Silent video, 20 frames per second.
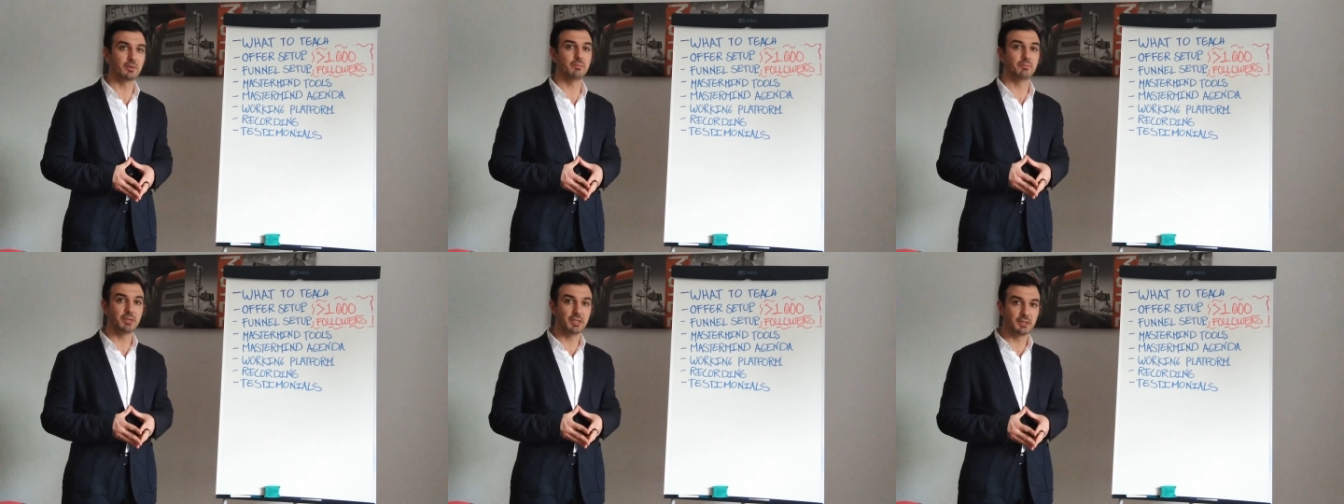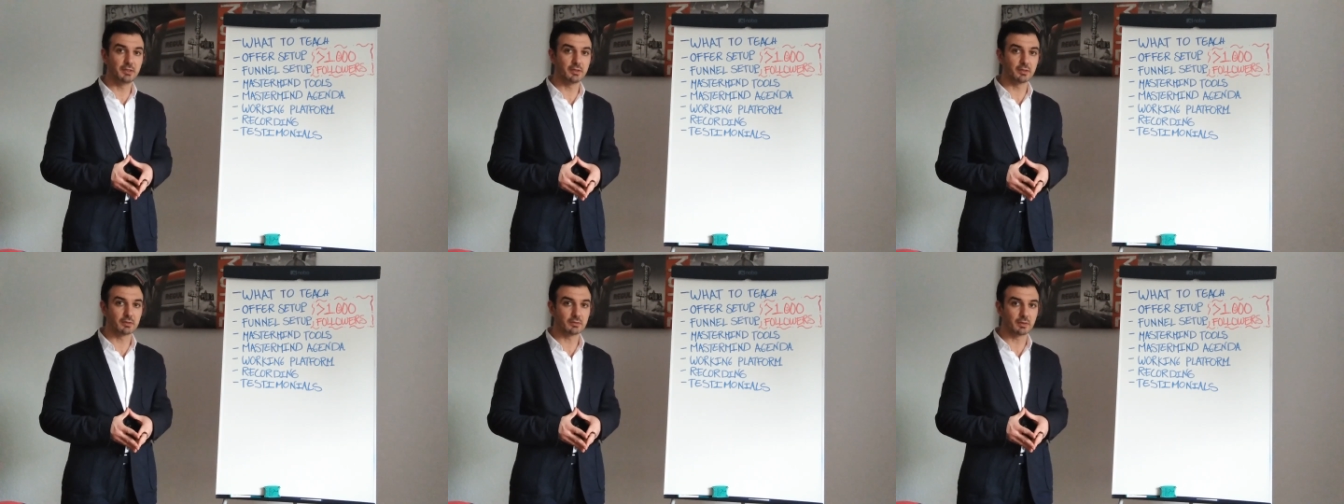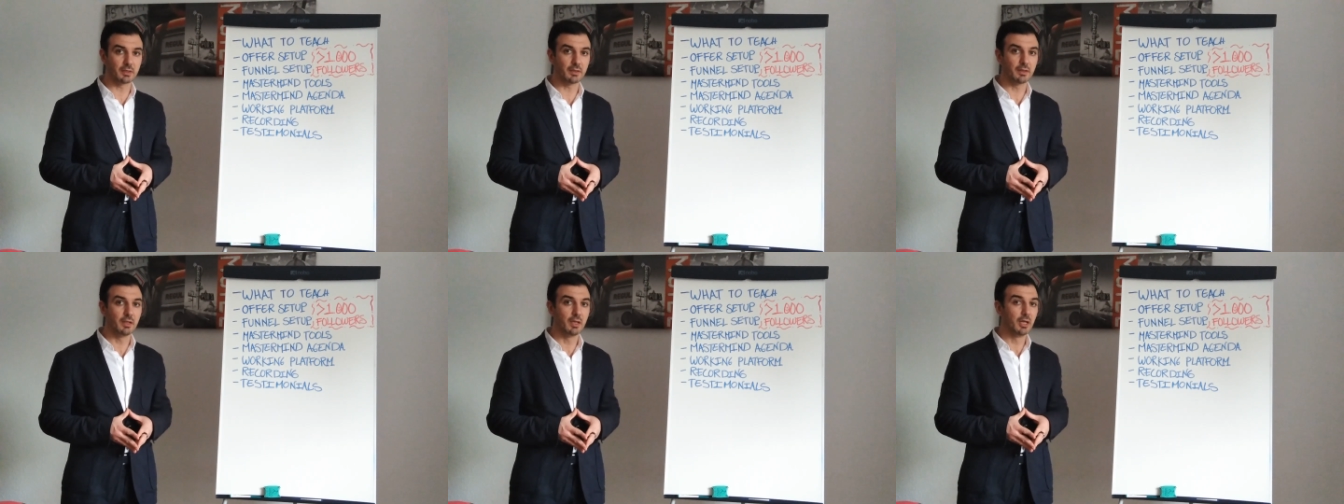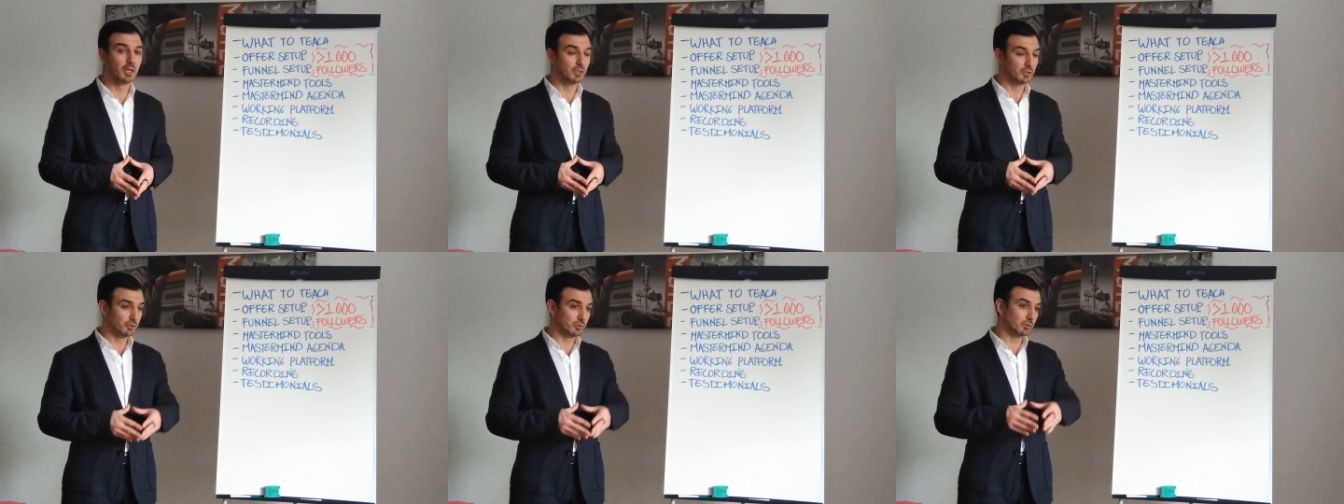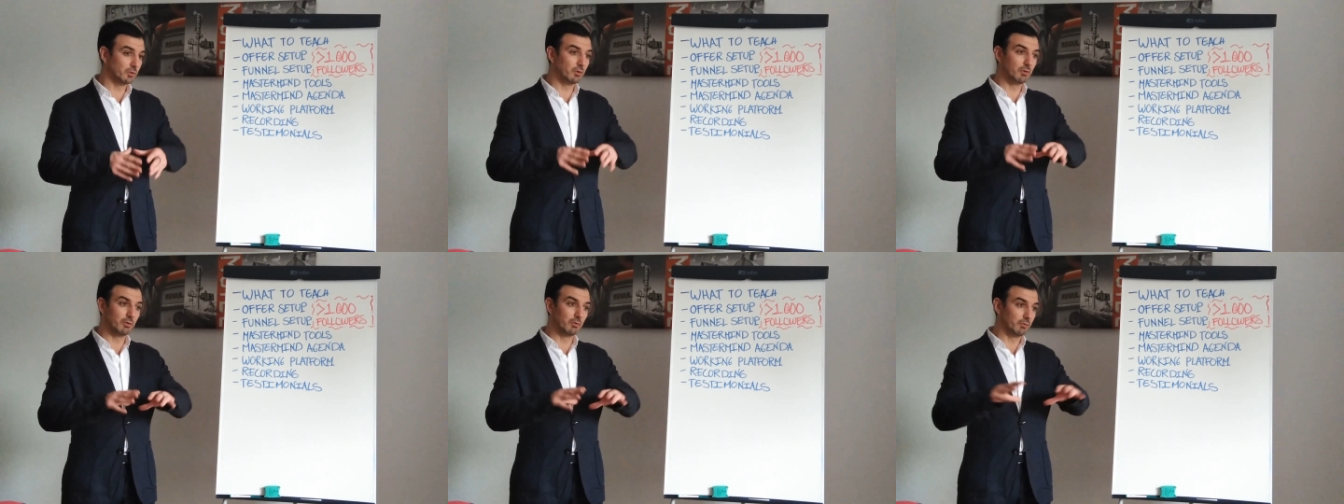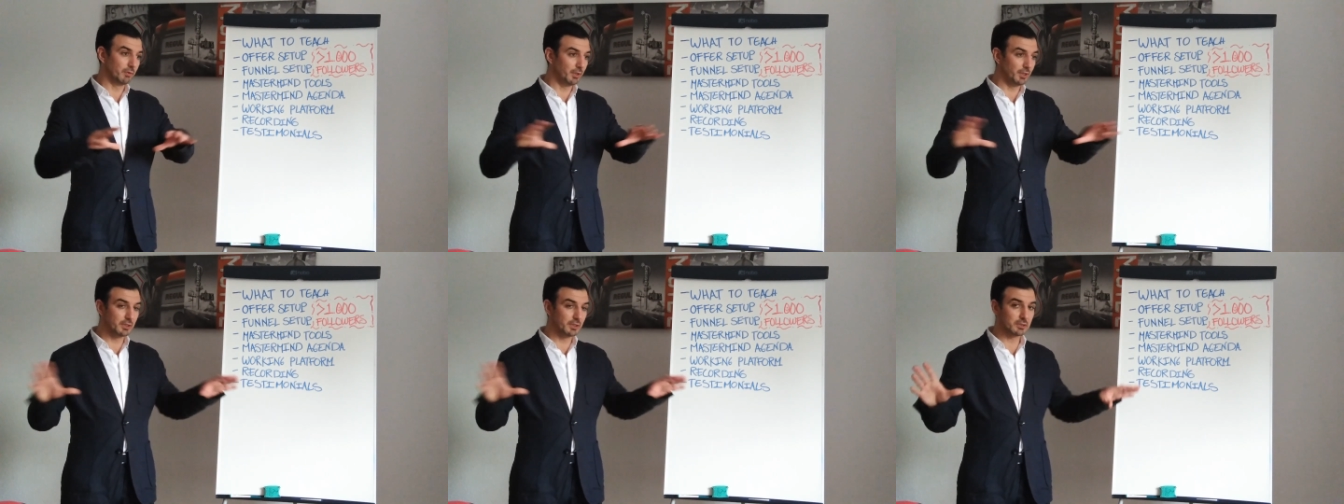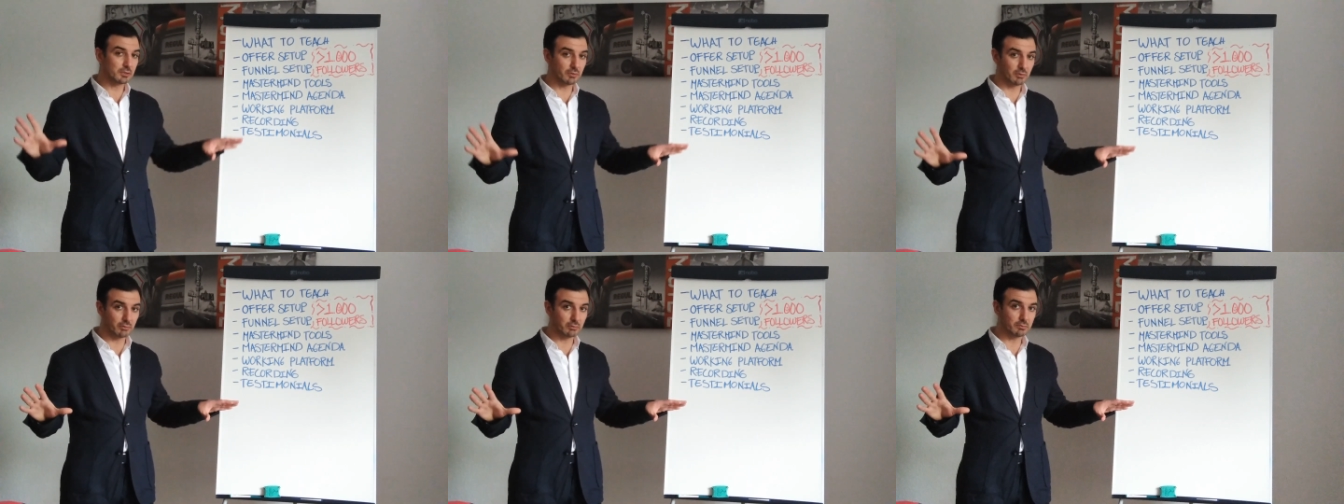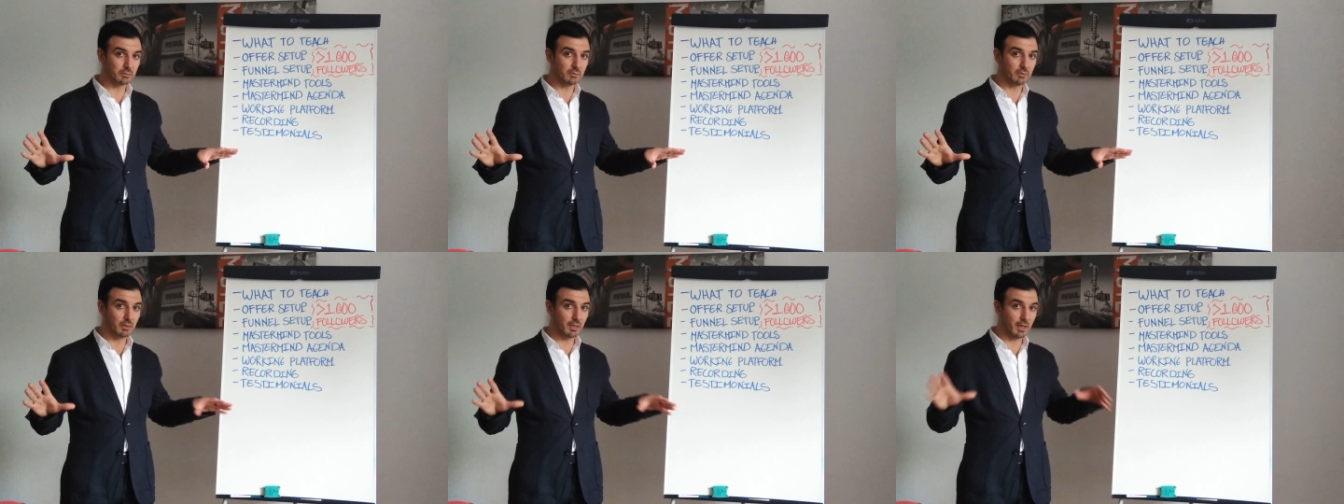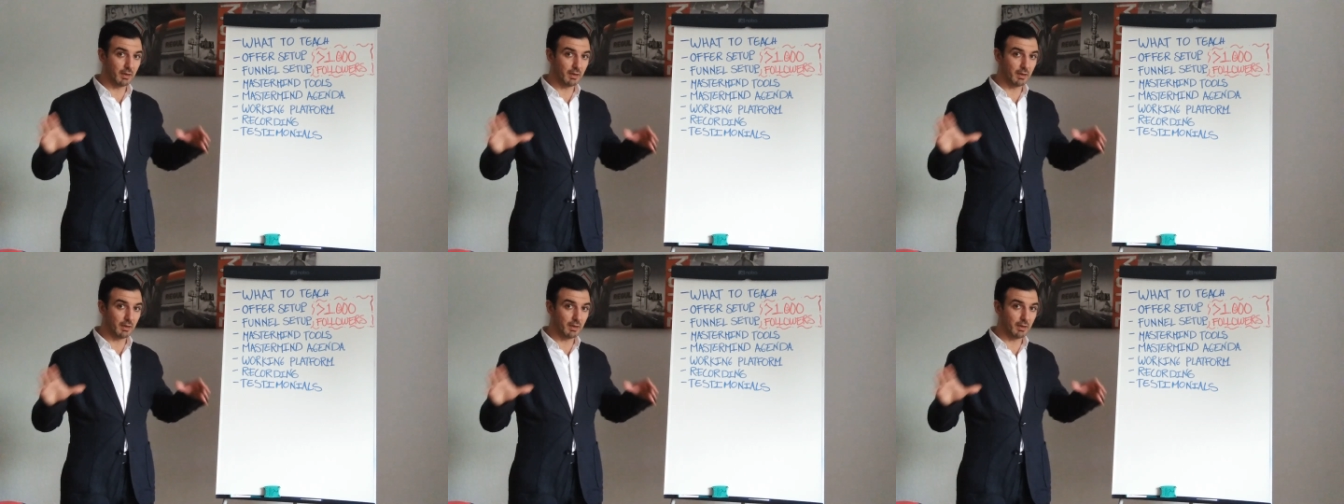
immediately. So it's all